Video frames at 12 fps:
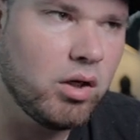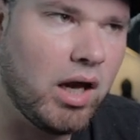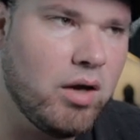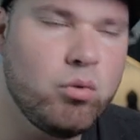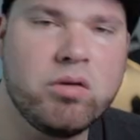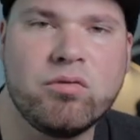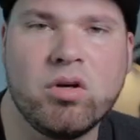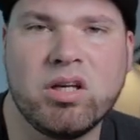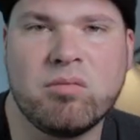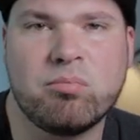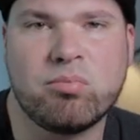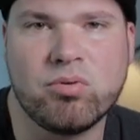I would have done
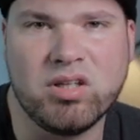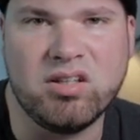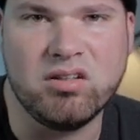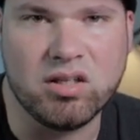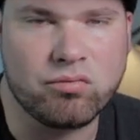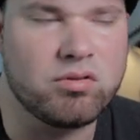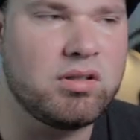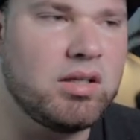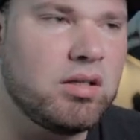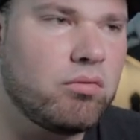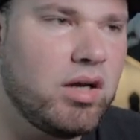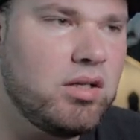it pretty
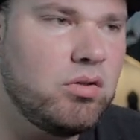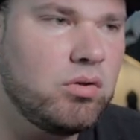differently, right?